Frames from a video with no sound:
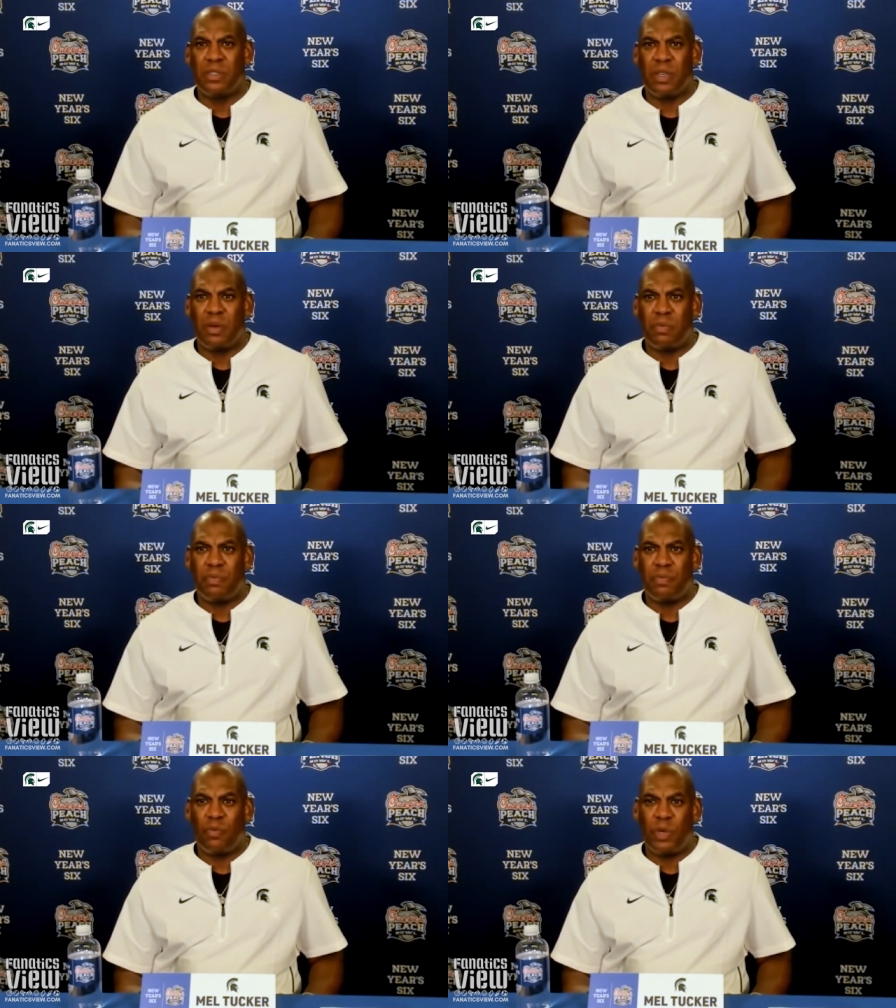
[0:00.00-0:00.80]
um,
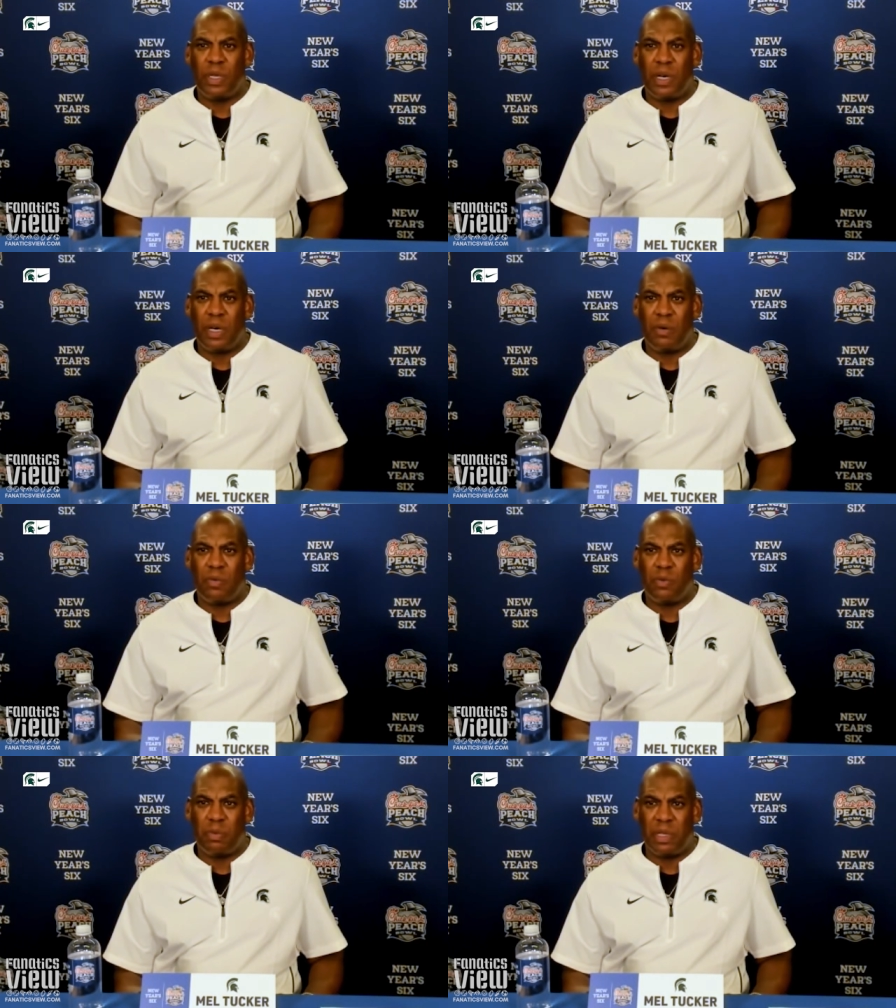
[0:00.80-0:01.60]
we uh,
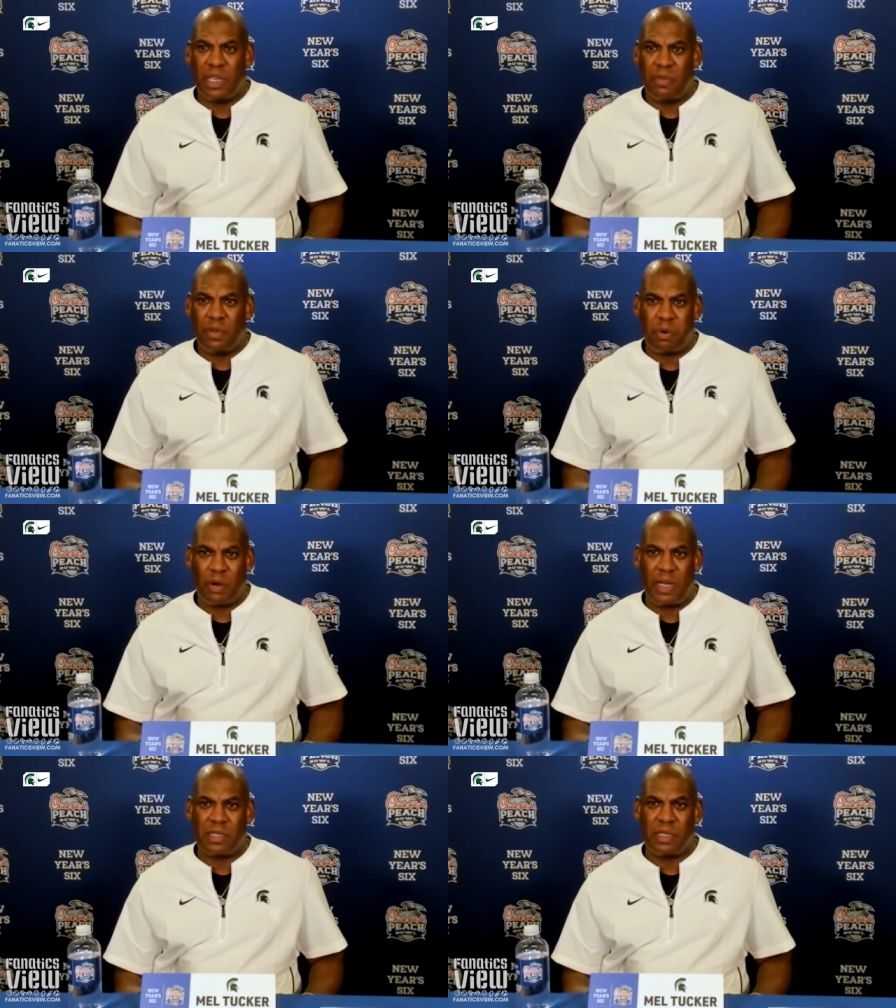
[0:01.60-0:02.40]
we believe in the
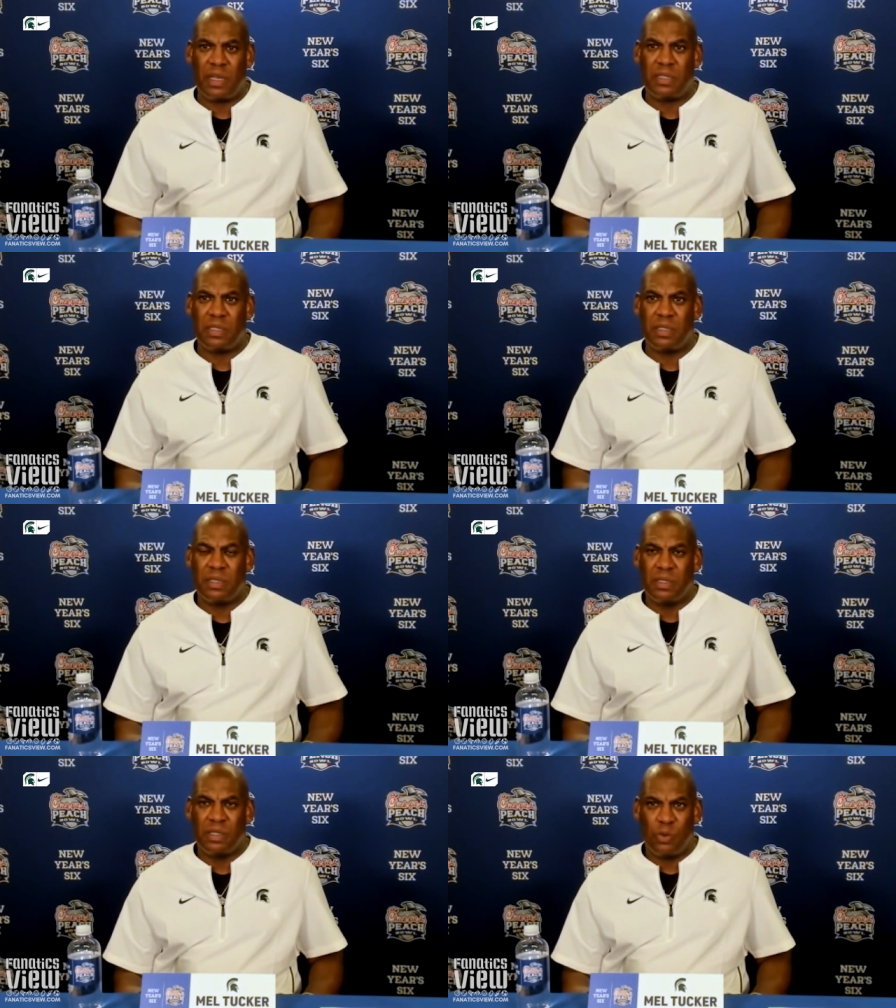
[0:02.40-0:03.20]
process
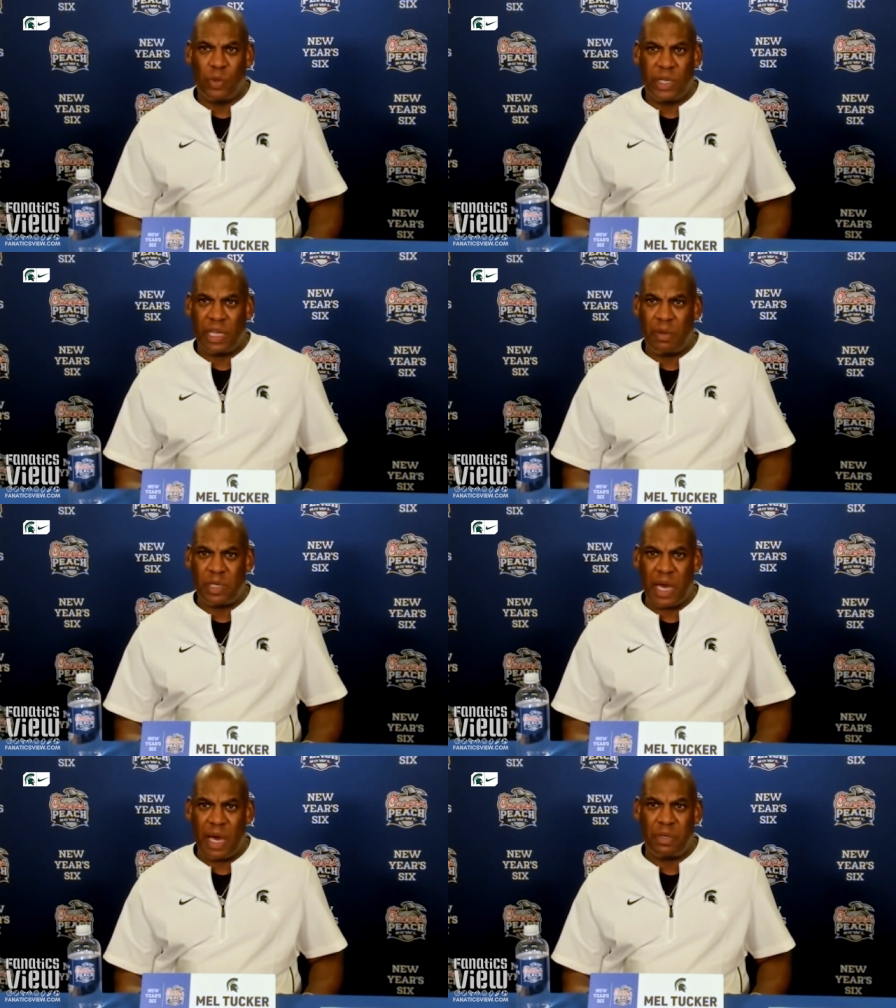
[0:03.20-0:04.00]
we keep
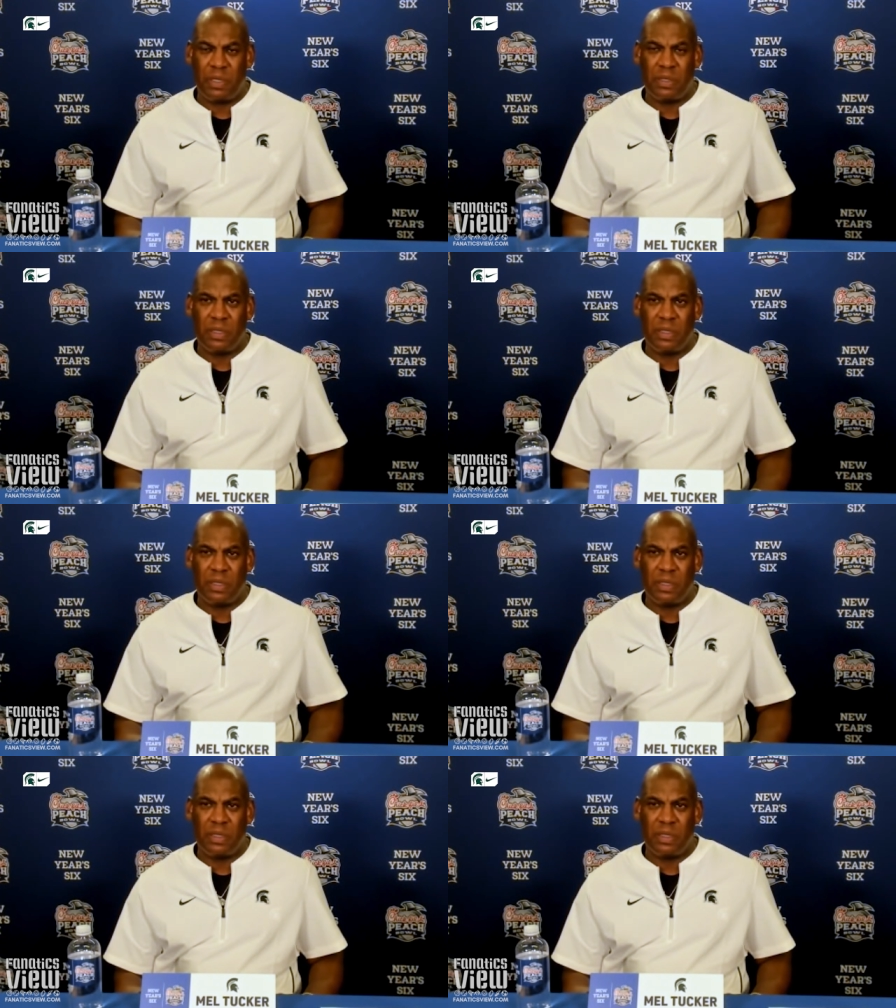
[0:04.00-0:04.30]
chopping